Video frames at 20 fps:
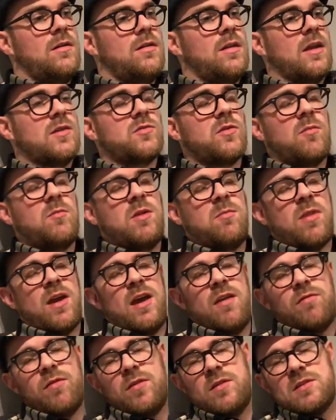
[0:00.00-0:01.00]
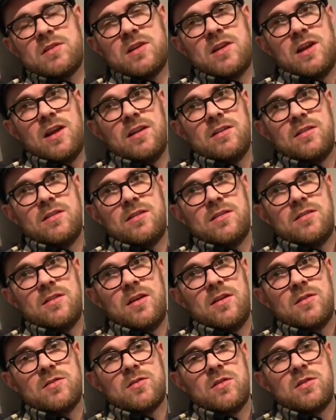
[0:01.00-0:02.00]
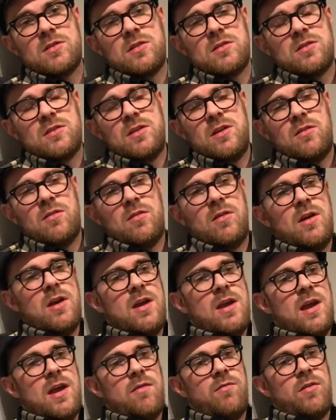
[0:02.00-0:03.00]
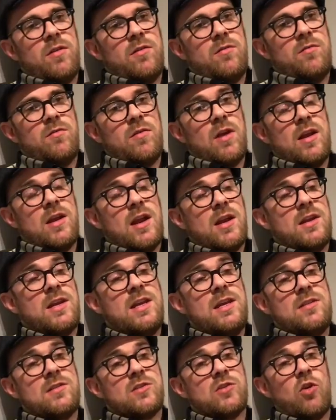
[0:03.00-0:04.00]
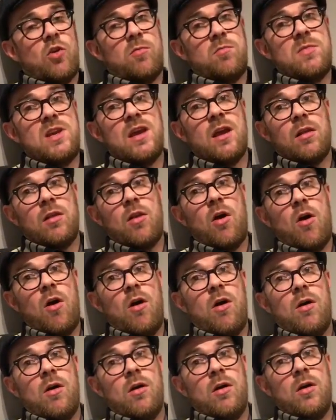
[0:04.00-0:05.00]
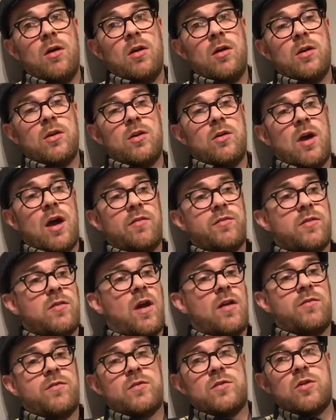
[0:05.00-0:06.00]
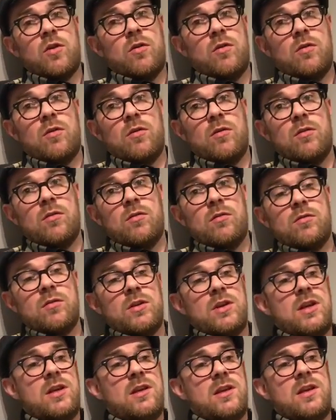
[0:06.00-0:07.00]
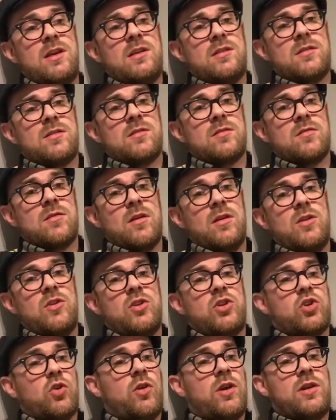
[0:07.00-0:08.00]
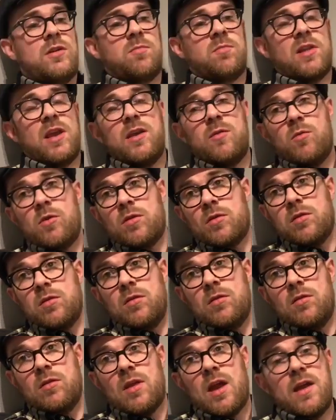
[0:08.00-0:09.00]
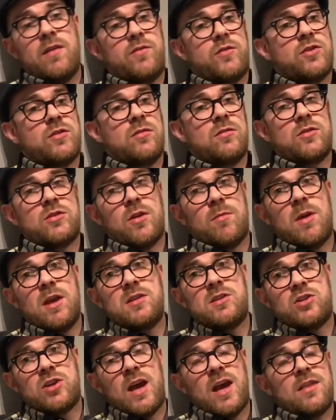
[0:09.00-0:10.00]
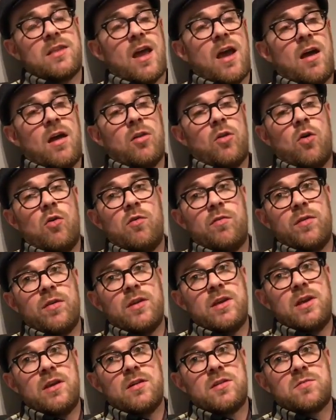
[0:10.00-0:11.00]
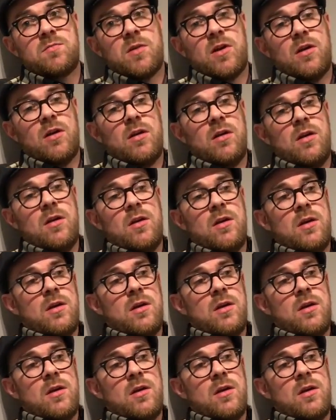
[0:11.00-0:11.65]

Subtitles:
That's what I mean by everything's connected, isn't it? Yeah. So it's just, you know, everything, and then he's taught me a lot. You know, I've taught. He's enjoyed playing with live drum. He's tried that a lot over the years, but